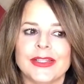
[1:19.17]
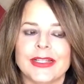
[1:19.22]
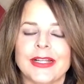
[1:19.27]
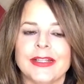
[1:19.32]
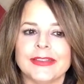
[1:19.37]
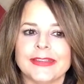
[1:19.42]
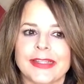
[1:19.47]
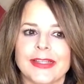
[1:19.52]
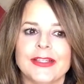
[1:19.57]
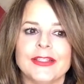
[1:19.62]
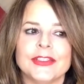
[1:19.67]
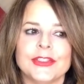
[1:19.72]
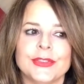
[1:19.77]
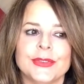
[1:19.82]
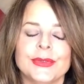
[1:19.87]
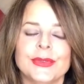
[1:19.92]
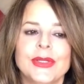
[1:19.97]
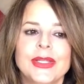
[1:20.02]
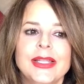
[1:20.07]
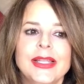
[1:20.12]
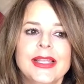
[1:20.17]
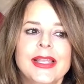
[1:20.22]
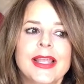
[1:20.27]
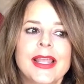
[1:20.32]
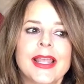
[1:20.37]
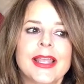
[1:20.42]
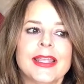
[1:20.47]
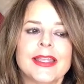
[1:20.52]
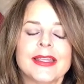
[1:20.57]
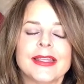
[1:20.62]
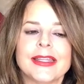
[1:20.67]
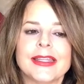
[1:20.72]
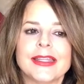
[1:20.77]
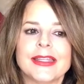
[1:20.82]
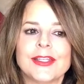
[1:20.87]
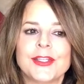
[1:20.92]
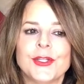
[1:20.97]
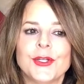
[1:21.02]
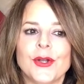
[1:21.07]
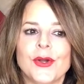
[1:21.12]
And I'll tell you,
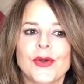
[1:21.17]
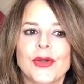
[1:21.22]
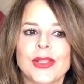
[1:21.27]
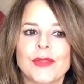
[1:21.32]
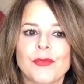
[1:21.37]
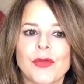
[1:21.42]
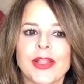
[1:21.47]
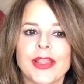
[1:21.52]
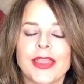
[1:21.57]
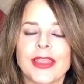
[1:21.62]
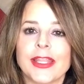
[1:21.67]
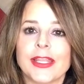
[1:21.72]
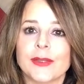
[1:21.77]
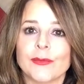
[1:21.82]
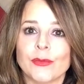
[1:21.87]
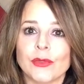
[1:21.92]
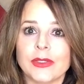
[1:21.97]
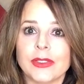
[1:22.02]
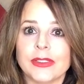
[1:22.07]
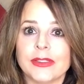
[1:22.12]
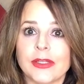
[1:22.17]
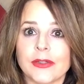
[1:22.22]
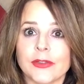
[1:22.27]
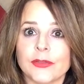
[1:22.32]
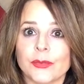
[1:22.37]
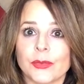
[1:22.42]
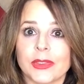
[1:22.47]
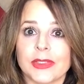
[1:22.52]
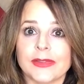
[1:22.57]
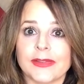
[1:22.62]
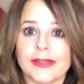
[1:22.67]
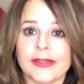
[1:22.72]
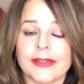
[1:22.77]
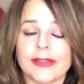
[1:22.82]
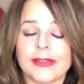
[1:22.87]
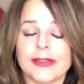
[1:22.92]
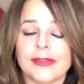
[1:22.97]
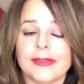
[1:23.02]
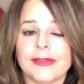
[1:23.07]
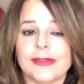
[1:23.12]
you know, if I think it really does what it
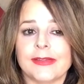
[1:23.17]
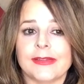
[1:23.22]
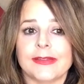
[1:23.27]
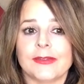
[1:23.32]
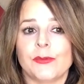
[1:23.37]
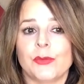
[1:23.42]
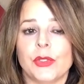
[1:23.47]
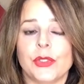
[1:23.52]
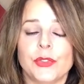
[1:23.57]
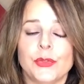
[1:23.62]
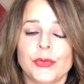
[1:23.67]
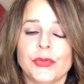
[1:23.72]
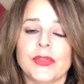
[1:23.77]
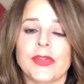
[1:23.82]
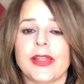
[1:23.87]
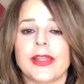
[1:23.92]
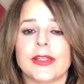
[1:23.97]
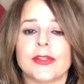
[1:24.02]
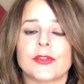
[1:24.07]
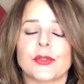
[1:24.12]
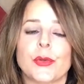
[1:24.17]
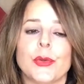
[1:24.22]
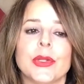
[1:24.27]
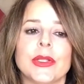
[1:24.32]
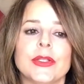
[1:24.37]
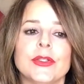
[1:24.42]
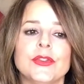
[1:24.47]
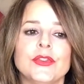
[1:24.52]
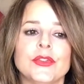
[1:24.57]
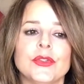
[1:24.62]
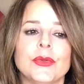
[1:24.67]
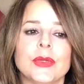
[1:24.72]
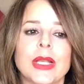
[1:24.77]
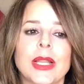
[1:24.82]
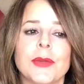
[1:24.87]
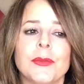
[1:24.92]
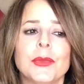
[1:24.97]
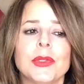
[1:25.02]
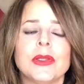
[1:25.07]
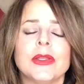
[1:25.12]
says, what you say it's going to do, and
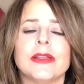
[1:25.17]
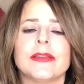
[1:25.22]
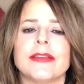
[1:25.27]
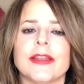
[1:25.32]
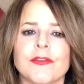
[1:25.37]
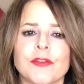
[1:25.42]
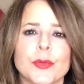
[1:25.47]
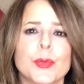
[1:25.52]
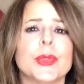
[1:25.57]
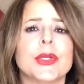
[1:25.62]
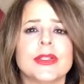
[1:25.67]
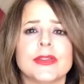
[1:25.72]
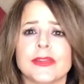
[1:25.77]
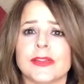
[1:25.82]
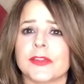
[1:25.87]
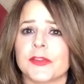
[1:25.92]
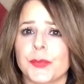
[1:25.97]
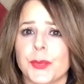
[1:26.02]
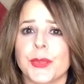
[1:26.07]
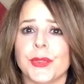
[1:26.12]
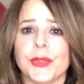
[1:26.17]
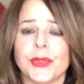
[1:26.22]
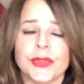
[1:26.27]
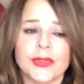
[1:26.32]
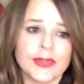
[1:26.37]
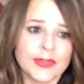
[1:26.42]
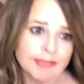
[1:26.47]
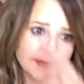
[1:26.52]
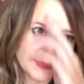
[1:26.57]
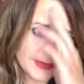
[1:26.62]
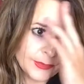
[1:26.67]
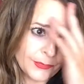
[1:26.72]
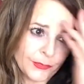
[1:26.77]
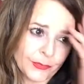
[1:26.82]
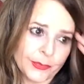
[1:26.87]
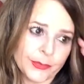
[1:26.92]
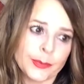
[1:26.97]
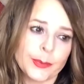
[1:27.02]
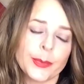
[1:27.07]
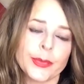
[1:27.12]
I realize everybody's experience is
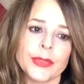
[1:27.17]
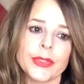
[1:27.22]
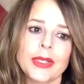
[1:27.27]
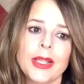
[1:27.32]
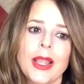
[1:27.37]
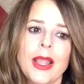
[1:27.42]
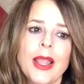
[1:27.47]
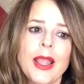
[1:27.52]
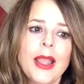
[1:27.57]
different, but